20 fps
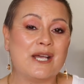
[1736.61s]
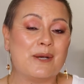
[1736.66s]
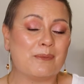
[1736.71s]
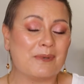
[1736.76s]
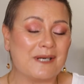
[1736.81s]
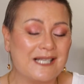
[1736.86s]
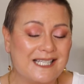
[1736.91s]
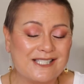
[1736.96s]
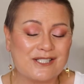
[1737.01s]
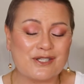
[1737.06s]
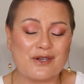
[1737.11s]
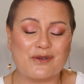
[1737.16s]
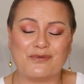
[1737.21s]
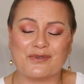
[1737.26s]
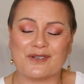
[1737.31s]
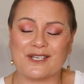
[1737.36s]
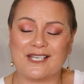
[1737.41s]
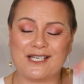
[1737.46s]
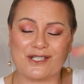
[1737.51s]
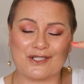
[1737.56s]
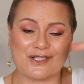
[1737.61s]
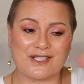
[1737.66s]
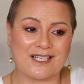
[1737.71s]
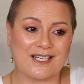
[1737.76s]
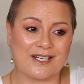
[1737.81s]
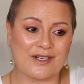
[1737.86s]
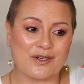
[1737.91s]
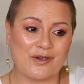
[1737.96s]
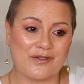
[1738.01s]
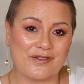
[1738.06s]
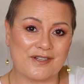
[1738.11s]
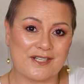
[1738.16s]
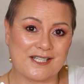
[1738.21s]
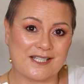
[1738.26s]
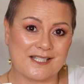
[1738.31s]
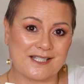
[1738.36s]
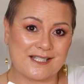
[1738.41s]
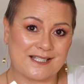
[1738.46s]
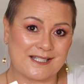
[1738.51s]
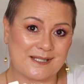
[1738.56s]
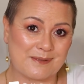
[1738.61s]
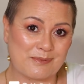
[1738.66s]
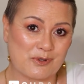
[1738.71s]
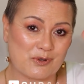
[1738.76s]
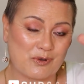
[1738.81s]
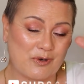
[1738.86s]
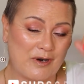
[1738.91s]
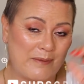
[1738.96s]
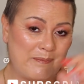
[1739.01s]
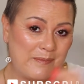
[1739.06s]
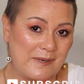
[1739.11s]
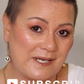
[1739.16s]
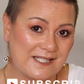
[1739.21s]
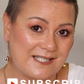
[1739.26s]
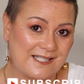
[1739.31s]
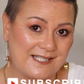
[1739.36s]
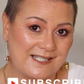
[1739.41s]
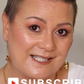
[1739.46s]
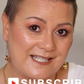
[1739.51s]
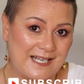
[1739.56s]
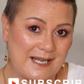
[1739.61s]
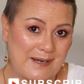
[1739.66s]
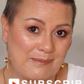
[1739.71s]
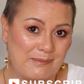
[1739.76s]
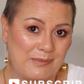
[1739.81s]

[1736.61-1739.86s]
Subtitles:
Please don't forget to click on the subscribe button down